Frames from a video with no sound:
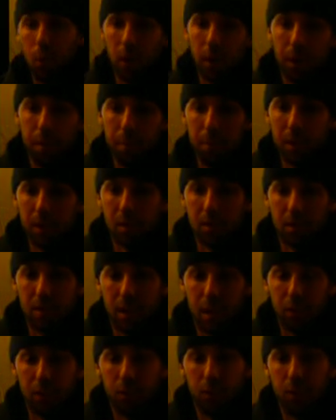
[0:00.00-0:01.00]
what had been
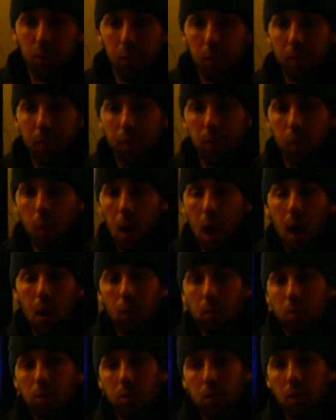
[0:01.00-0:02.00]
successful for me for a
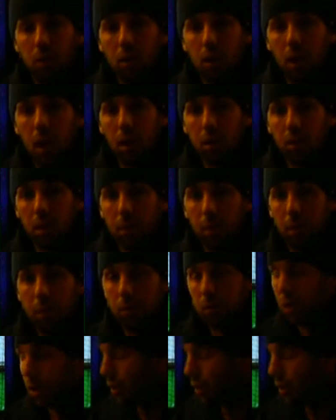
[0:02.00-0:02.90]
while was certainly not something I was